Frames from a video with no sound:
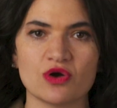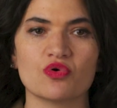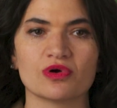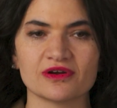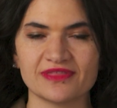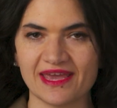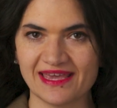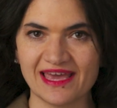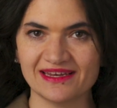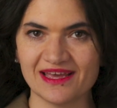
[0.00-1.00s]
or they
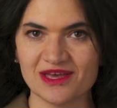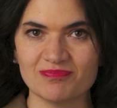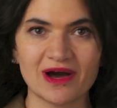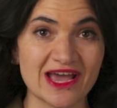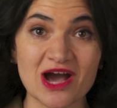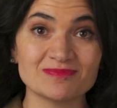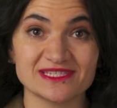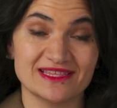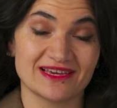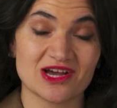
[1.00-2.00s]
get a biopsy
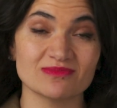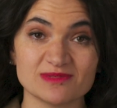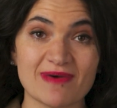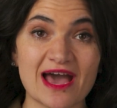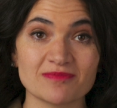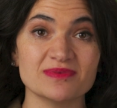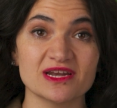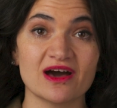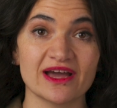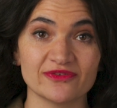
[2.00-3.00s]
that comes back
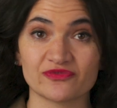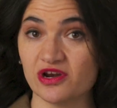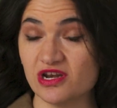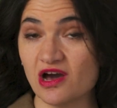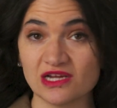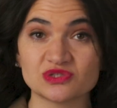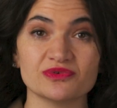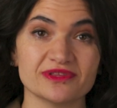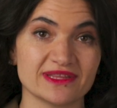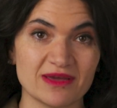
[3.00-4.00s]
benign for a nodule
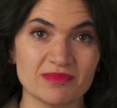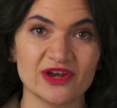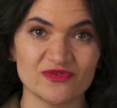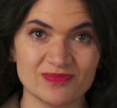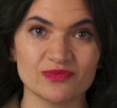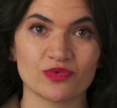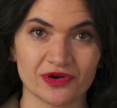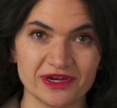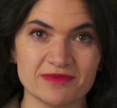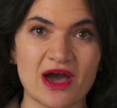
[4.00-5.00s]
that they might have been worried
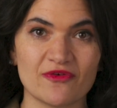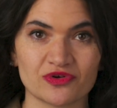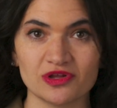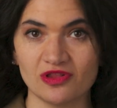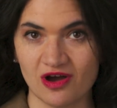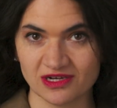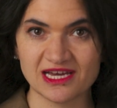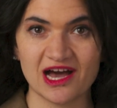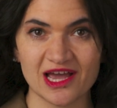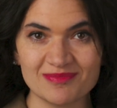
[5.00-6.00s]
about for a long
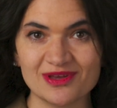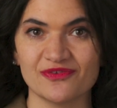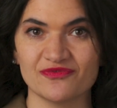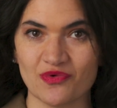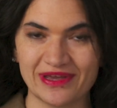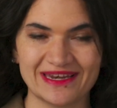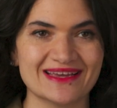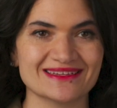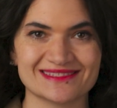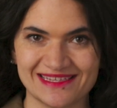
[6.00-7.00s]
time and avoiding
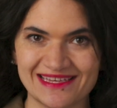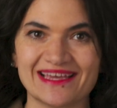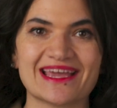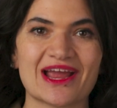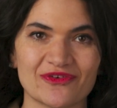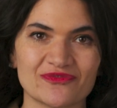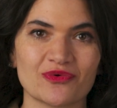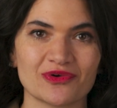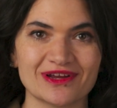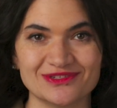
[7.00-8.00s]
seeking care
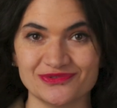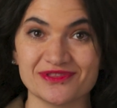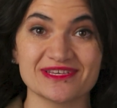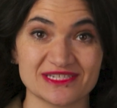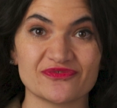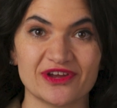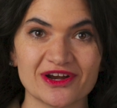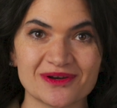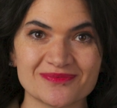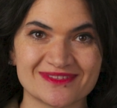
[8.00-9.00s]
for it due to this
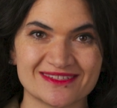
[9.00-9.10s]
fear.